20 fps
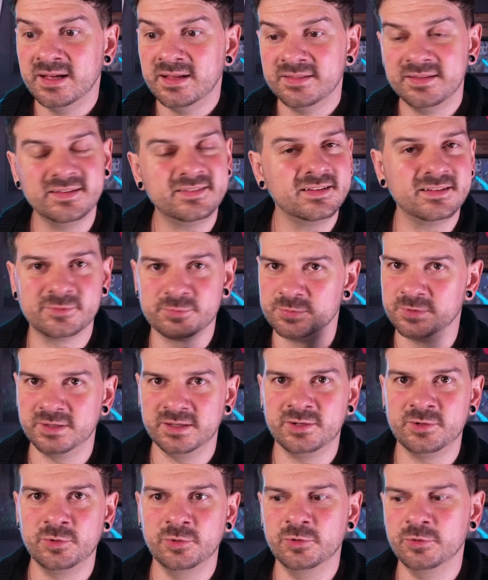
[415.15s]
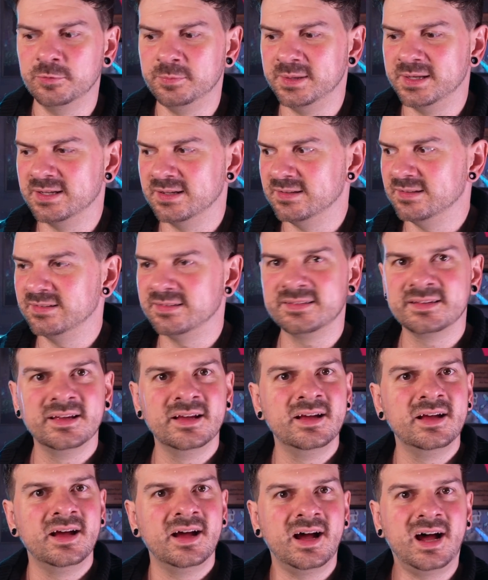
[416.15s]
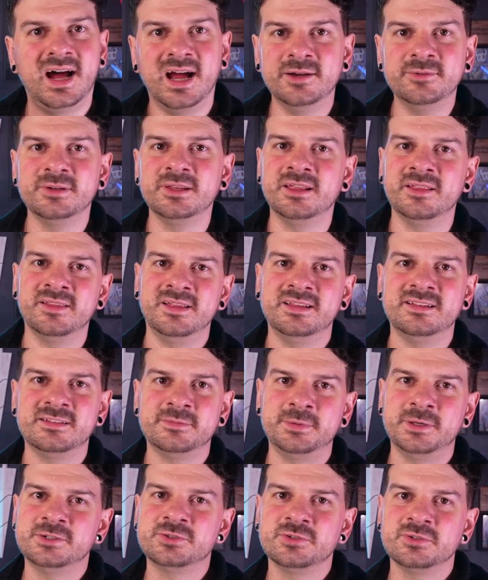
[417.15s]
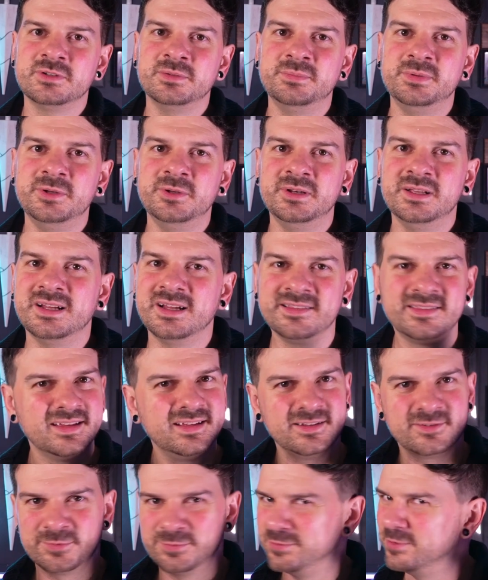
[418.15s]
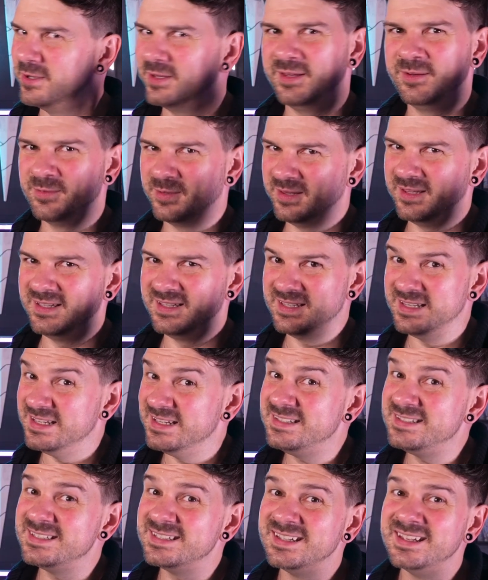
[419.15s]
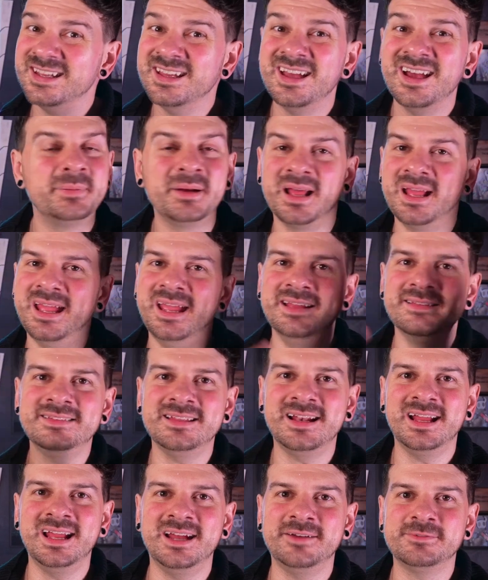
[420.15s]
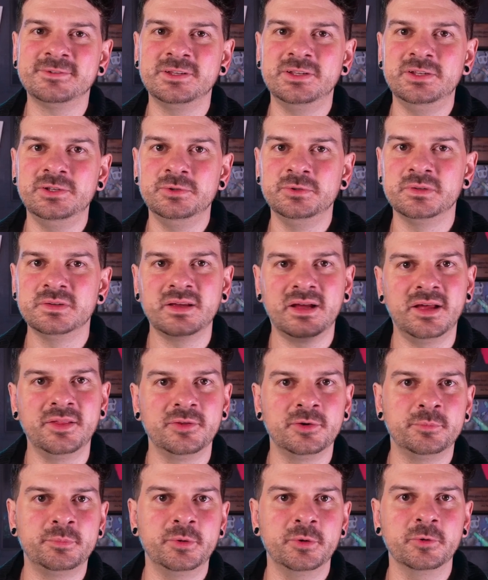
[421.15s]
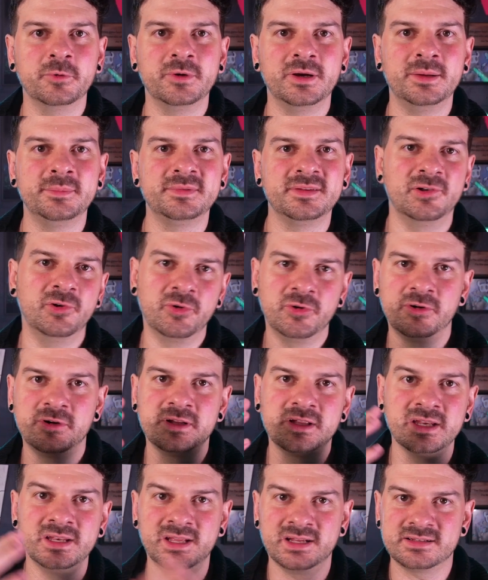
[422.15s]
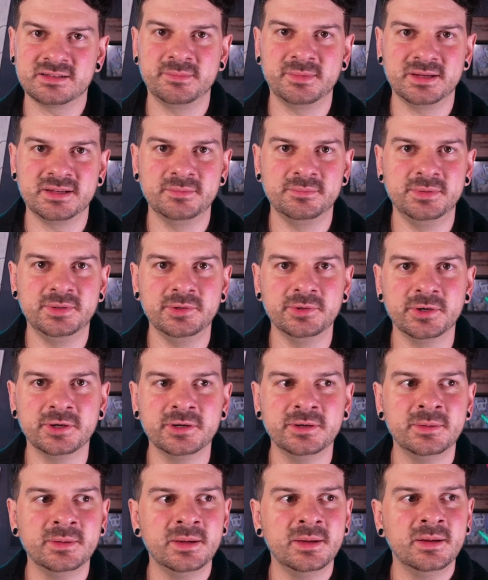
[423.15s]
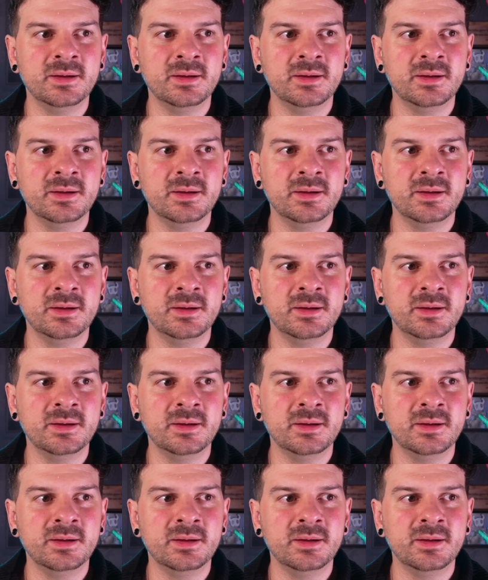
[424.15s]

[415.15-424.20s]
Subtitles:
This is really cool because I really like spatial computing. I think it's really, really neat, but I hate have to use other programs in order to connect to my computer.